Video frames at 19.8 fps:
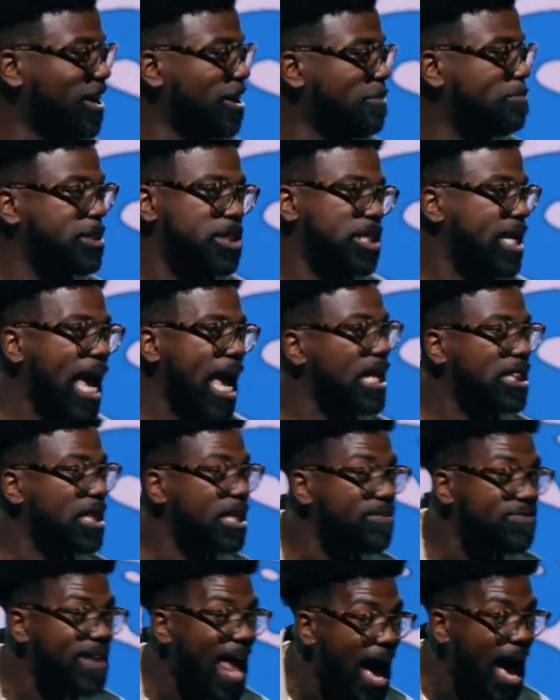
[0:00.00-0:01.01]
but you can't
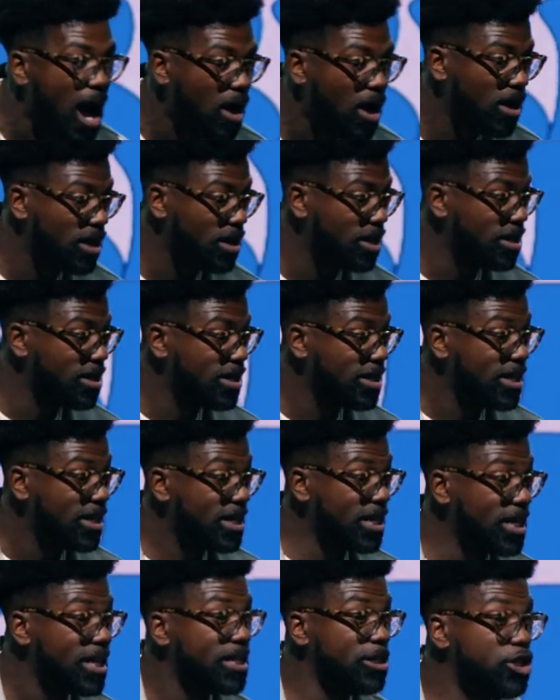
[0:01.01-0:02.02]
leave now.
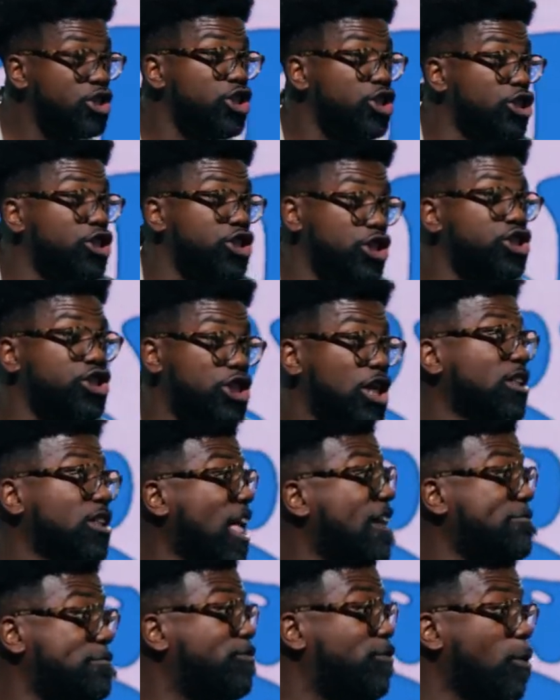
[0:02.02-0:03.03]
You, you, you should have
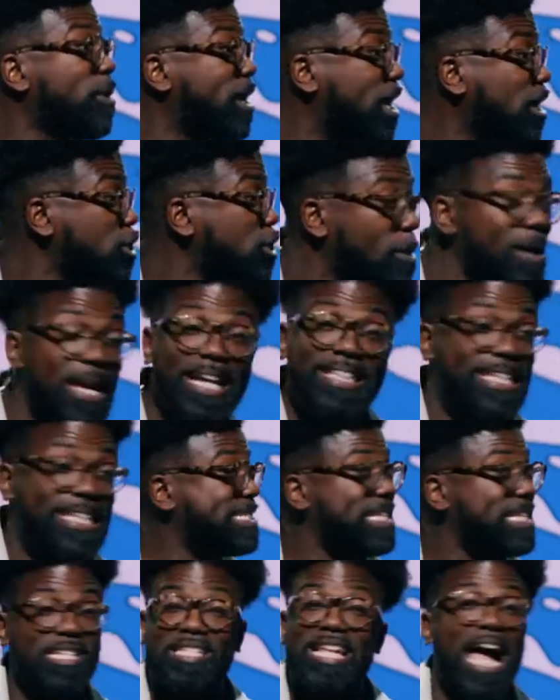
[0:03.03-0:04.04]
left before we cut you off.
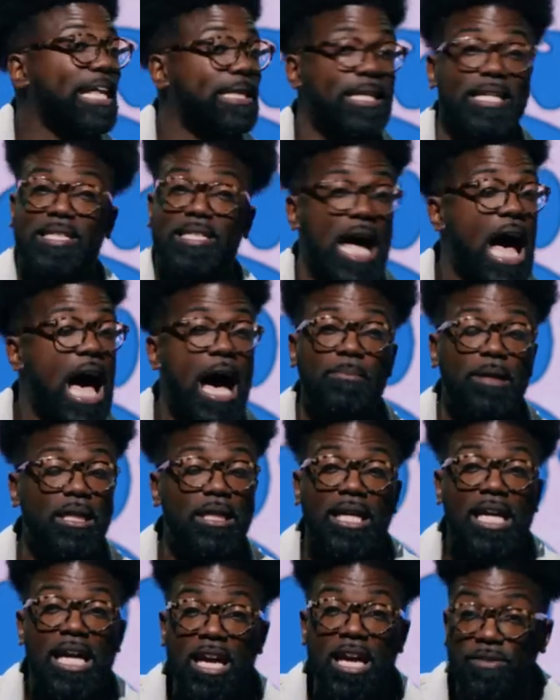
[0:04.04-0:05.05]
is not the time to
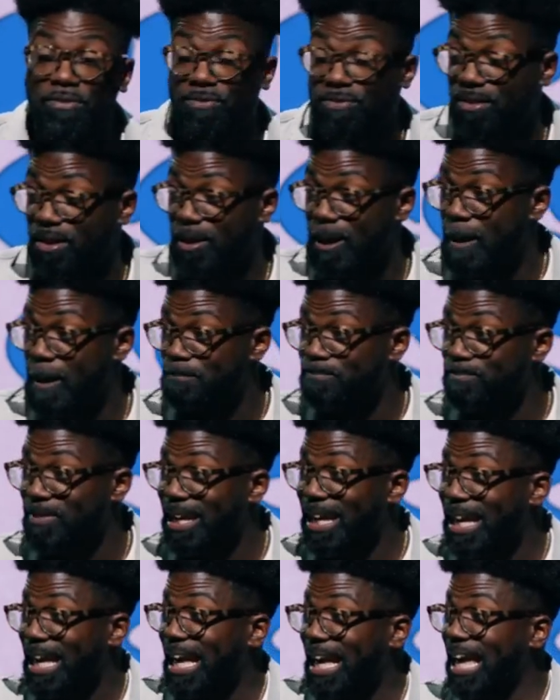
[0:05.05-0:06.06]
leave.
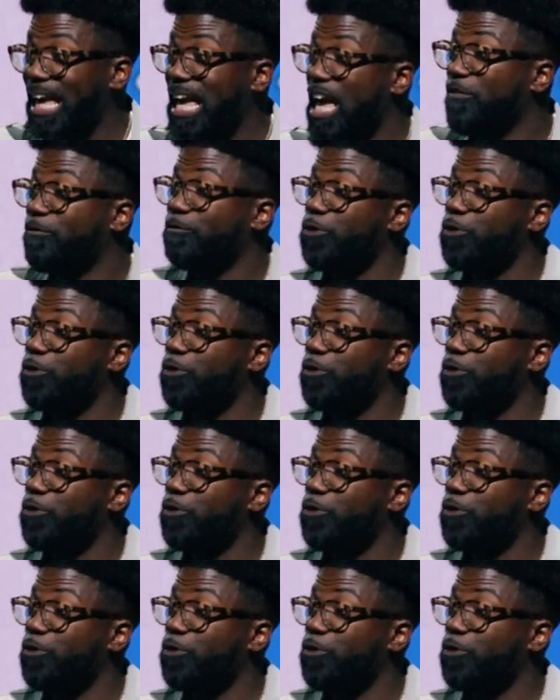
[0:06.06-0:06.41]
If